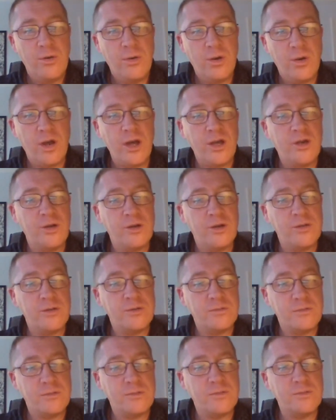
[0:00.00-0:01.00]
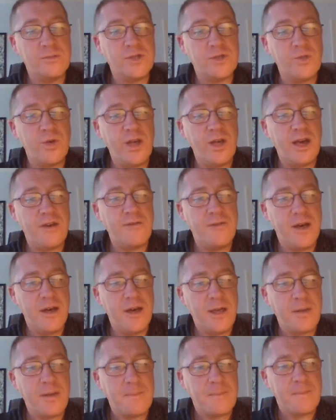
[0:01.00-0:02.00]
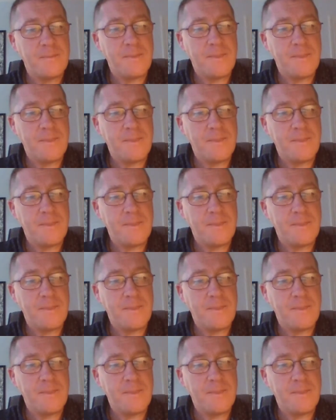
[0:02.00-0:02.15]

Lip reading: while I got sweet FA.